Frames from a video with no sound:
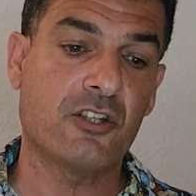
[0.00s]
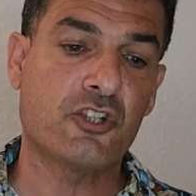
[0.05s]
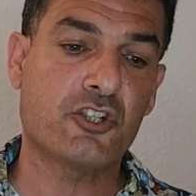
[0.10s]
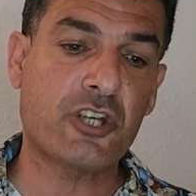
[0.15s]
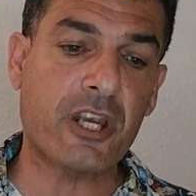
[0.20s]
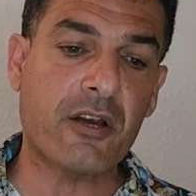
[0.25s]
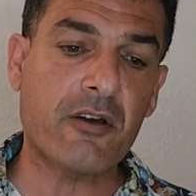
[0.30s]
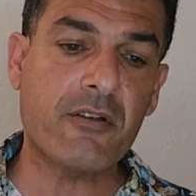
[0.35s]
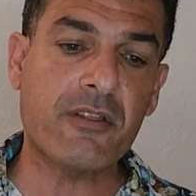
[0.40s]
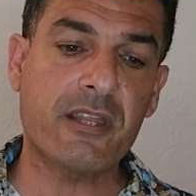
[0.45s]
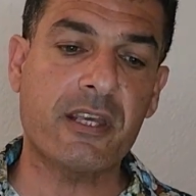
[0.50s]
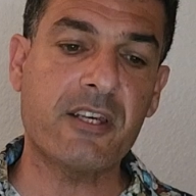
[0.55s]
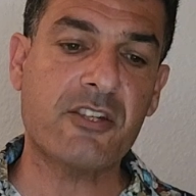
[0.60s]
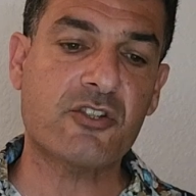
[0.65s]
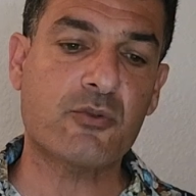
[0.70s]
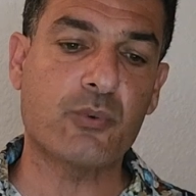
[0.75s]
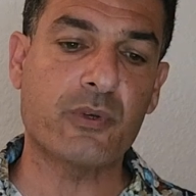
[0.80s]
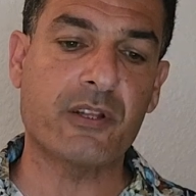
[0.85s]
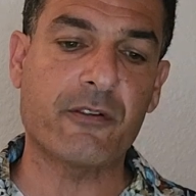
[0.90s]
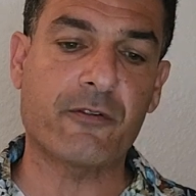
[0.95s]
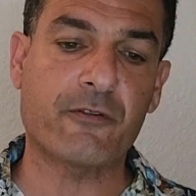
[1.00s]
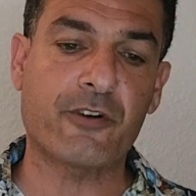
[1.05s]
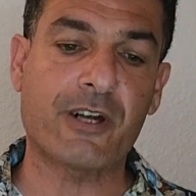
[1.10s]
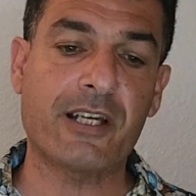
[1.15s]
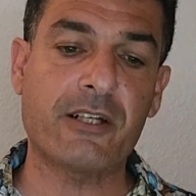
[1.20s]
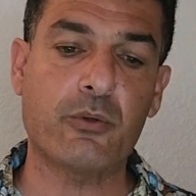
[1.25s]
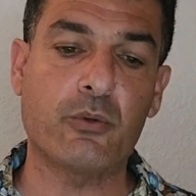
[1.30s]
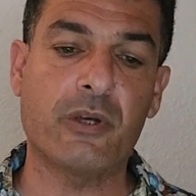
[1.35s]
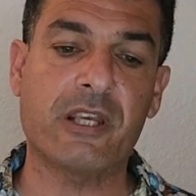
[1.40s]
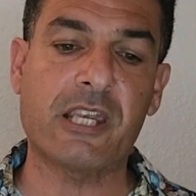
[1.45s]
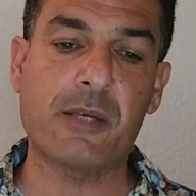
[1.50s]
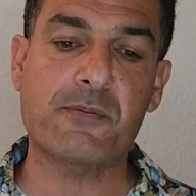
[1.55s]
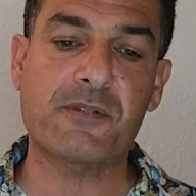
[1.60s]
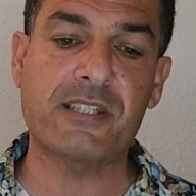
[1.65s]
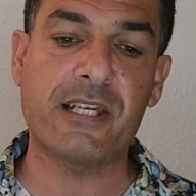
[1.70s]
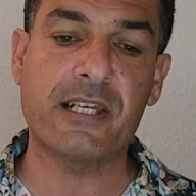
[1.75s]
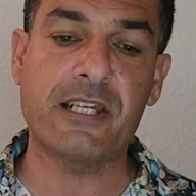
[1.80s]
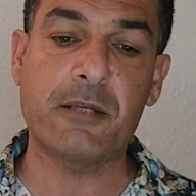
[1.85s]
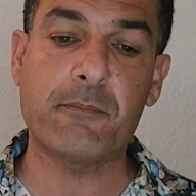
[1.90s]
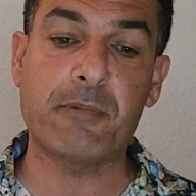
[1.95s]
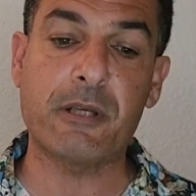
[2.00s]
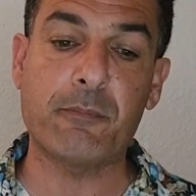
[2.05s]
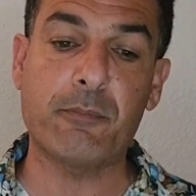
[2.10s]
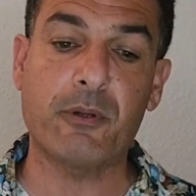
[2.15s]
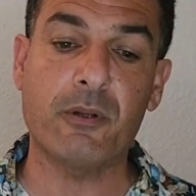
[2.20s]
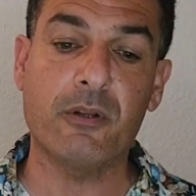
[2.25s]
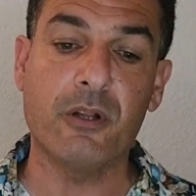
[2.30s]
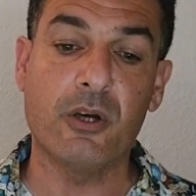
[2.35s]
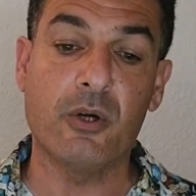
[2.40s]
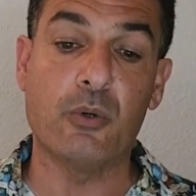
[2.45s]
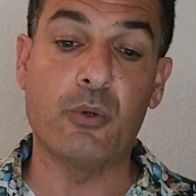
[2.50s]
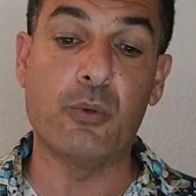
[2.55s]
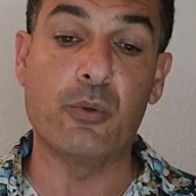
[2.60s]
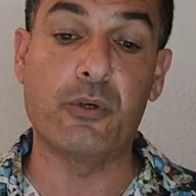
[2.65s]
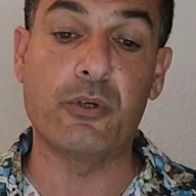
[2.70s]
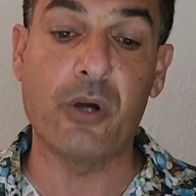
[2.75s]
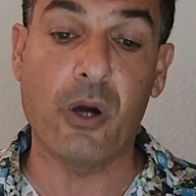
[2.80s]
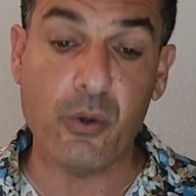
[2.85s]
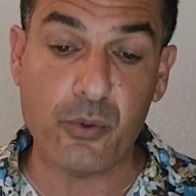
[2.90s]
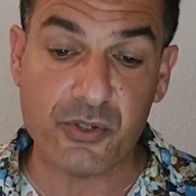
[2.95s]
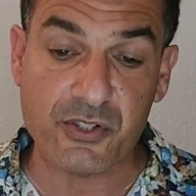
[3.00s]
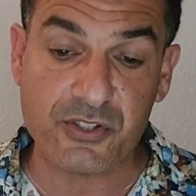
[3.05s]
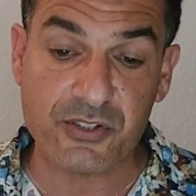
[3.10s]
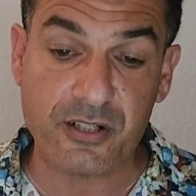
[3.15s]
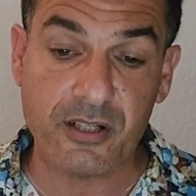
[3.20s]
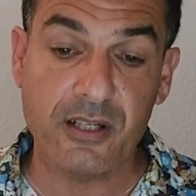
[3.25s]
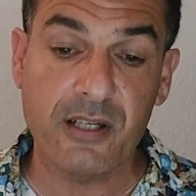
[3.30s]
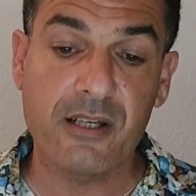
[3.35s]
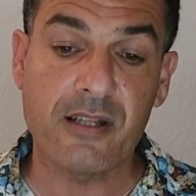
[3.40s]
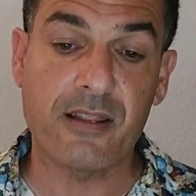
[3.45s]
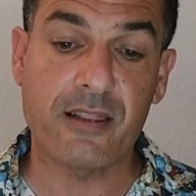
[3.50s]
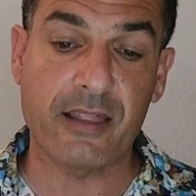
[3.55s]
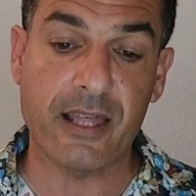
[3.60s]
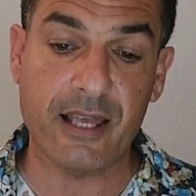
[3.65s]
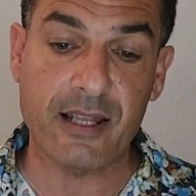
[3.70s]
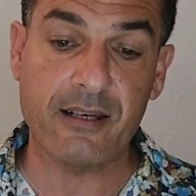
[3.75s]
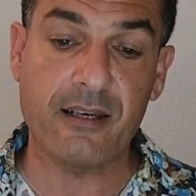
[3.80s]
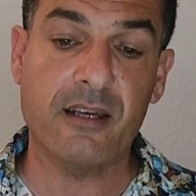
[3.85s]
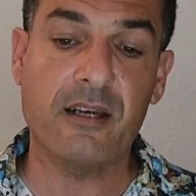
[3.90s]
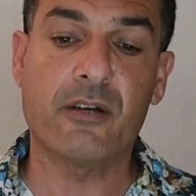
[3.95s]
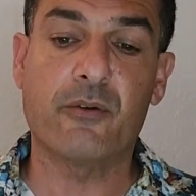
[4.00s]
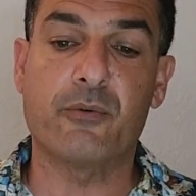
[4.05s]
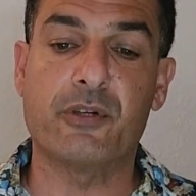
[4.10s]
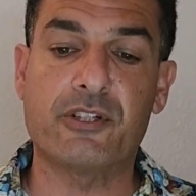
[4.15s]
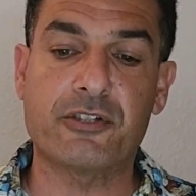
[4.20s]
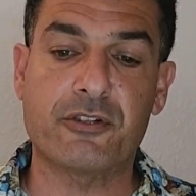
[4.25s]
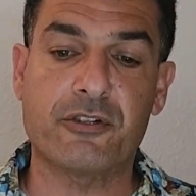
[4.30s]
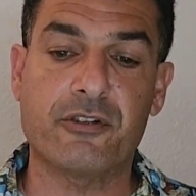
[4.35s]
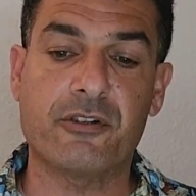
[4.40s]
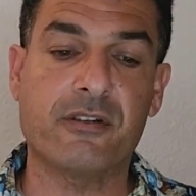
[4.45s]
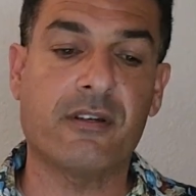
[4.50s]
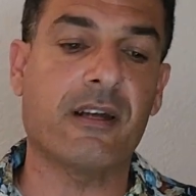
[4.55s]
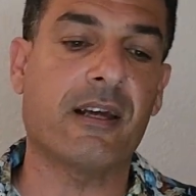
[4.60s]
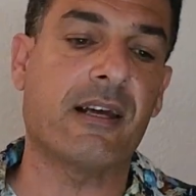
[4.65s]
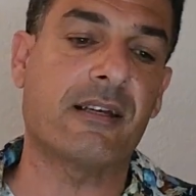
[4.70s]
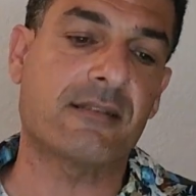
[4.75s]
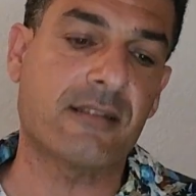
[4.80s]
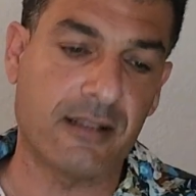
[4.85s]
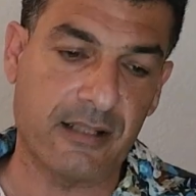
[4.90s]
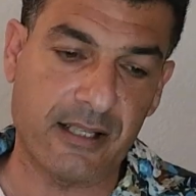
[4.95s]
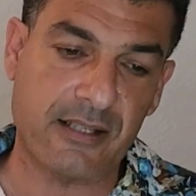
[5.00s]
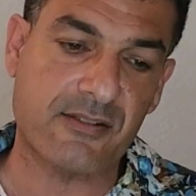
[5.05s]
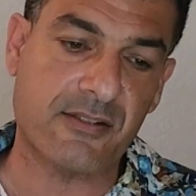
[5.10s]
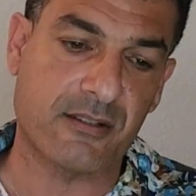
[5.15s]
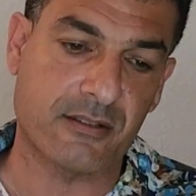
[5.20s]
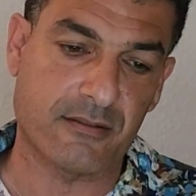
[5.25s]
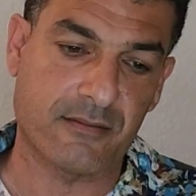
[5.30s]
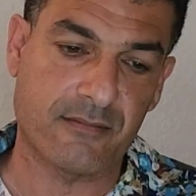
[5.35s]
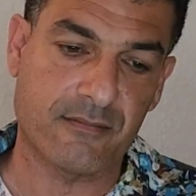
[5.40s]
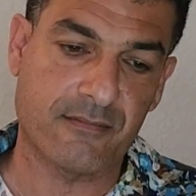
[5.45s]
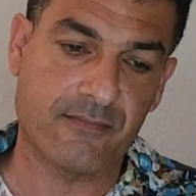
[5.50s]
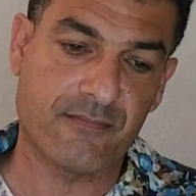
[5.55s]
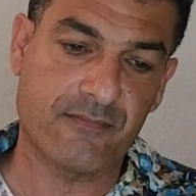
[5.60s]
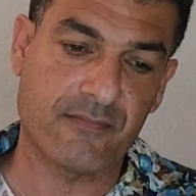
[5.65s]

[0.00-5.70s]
Share this with a friend who keeps dating people who ghost, then return as a lesson.